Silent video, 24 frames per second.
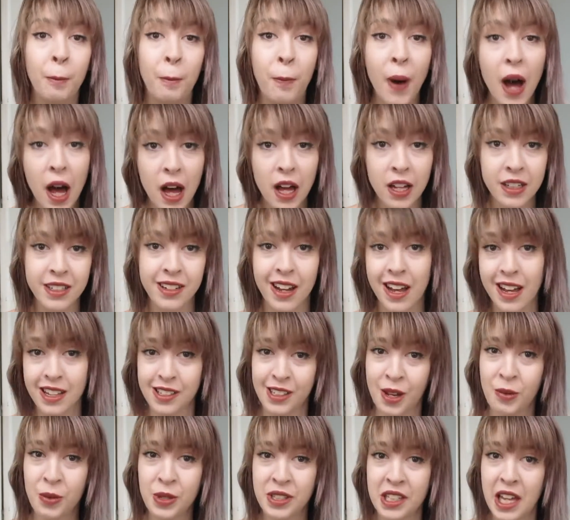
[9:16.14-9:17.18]
But
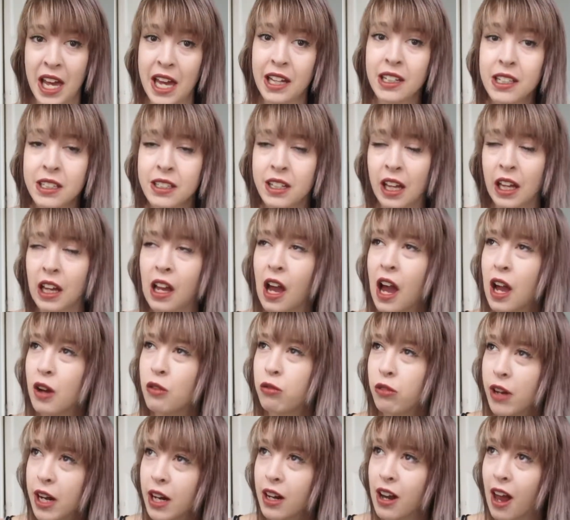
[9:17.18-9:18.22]
as I was editing, I
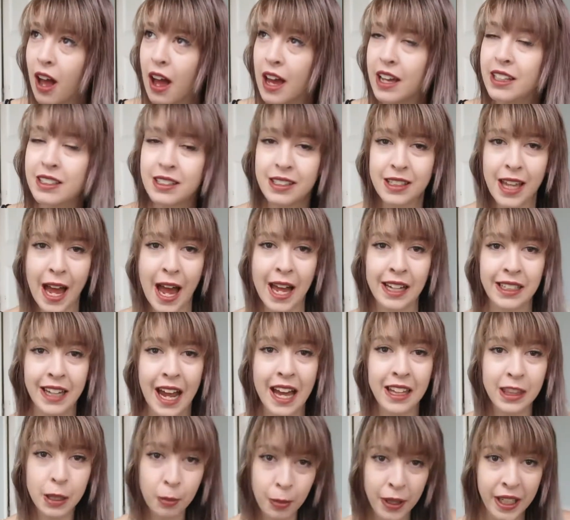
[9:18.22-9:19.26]
realized that
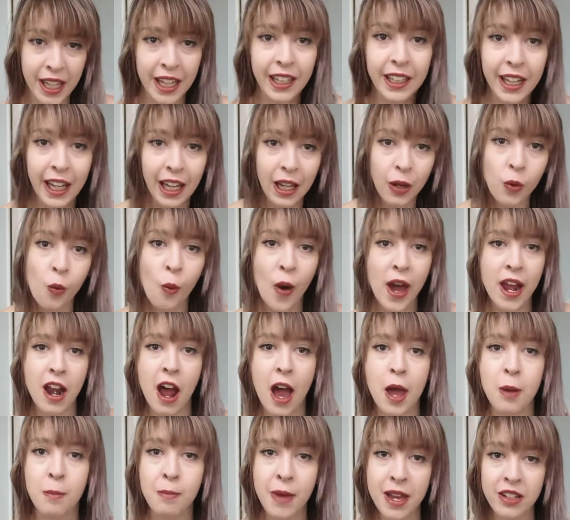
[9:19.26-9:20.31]
at the beginning, when
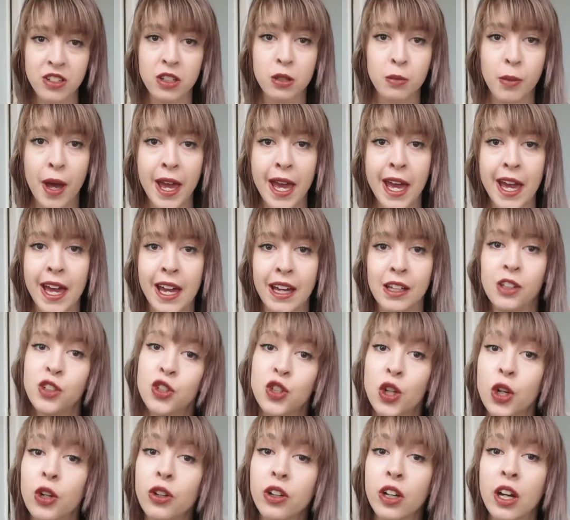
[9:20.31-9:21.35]
I measured my hair
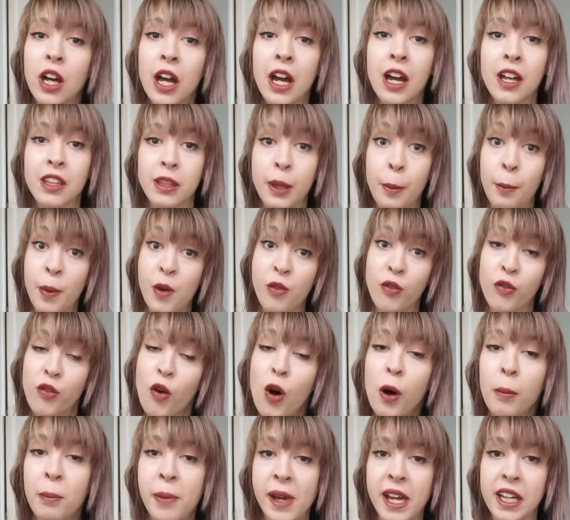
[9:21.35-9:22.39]
and took the
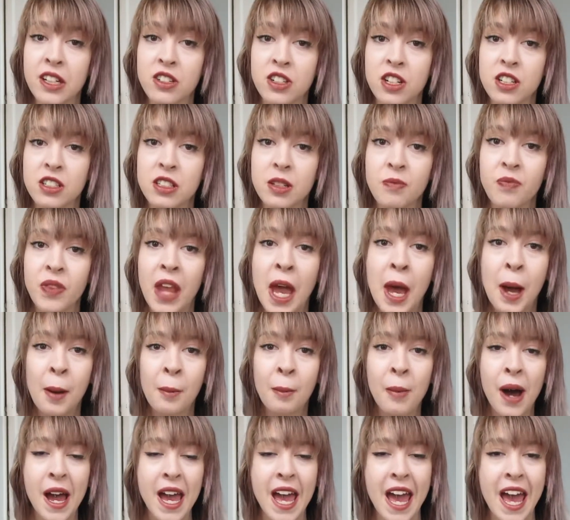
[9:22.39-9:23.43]
before pictures,
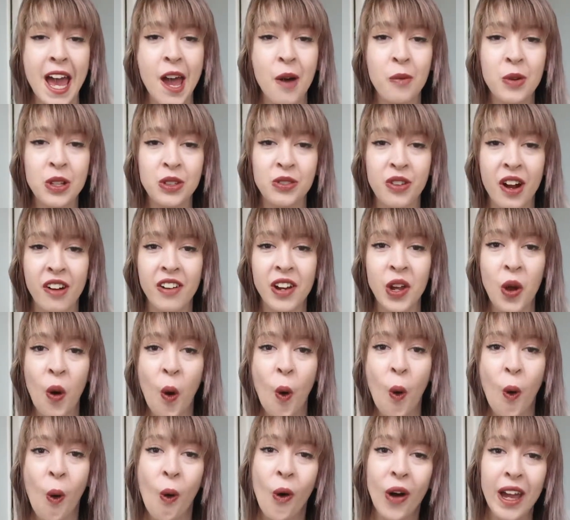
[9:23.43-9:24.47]
my hair was very
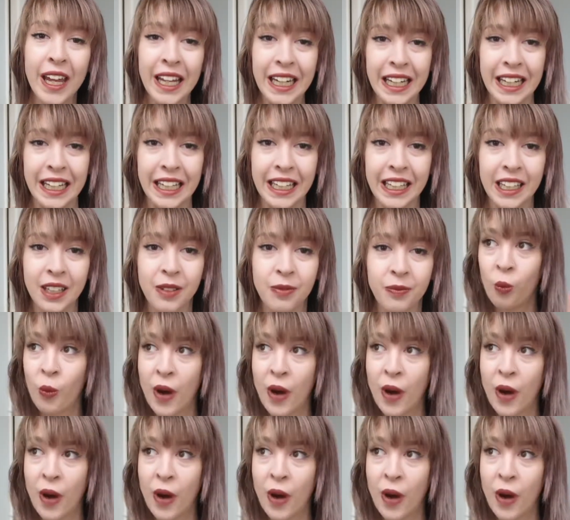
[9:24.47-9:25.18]
oily.